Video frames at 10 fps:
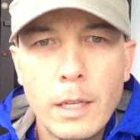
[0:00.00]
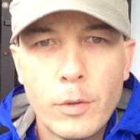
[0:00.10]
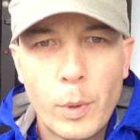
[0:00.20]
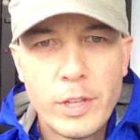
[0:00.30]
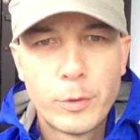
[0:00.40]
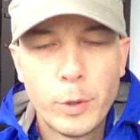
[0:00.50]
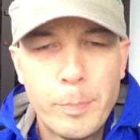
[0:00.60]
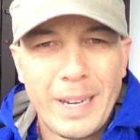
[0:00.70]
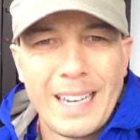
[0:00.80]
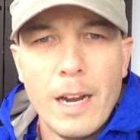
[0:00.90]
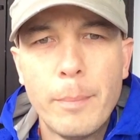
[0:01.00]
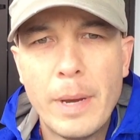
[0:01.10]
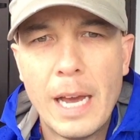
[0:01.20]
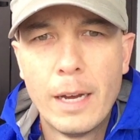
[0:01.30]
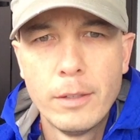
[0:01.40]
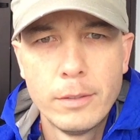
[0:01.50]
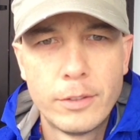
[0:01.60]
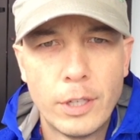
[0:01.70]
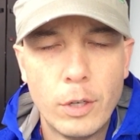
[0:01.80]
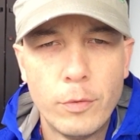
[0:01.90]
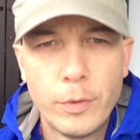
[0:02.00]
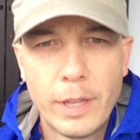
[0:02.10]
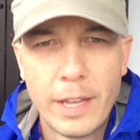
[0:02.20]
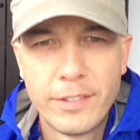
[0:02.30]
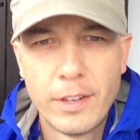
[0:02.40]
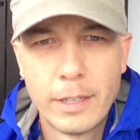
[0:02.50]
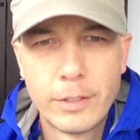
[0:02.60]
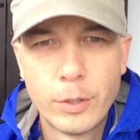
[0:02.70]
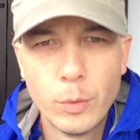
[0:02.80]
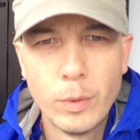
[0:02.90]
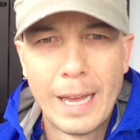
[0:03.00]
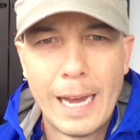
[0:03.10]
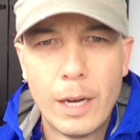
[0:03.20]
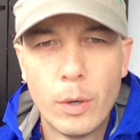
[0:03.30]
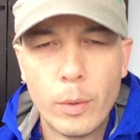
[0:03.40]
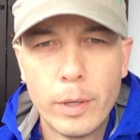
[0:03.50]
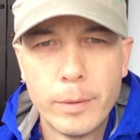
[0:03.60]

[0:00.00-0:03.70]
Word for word: The rain's really picking up now, so hopefully that's not too loud.